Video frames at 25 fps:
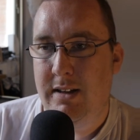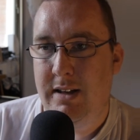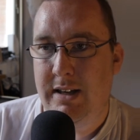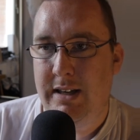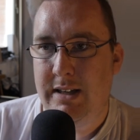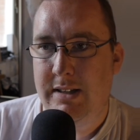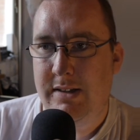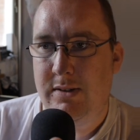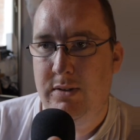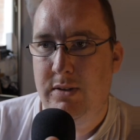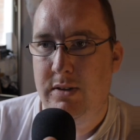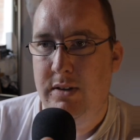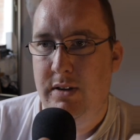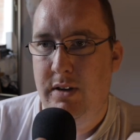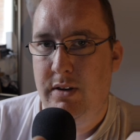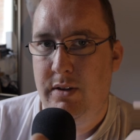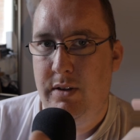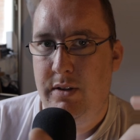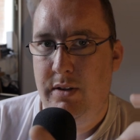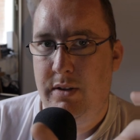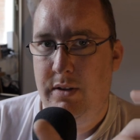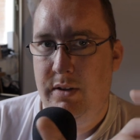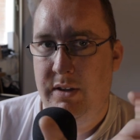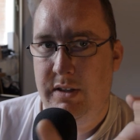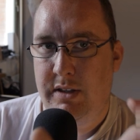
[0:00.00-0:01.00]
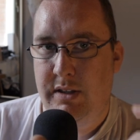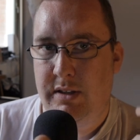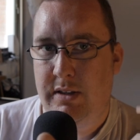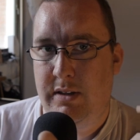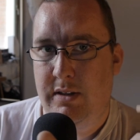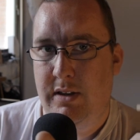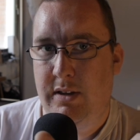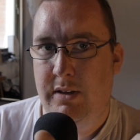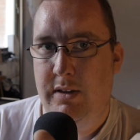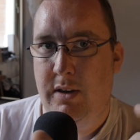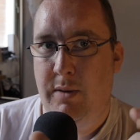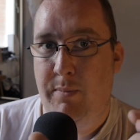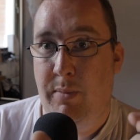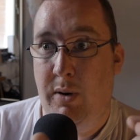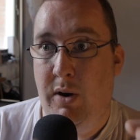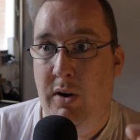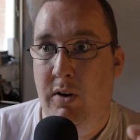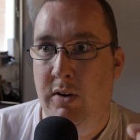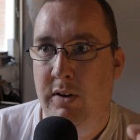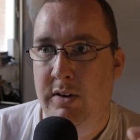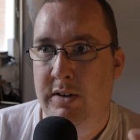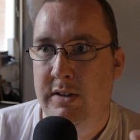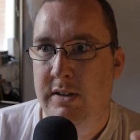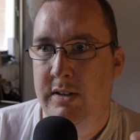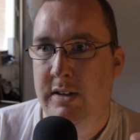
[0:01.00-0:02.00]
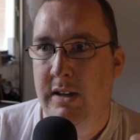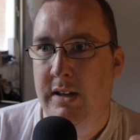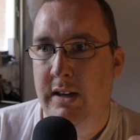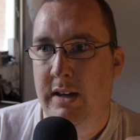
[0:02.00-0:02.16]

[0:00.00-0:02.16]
is a part.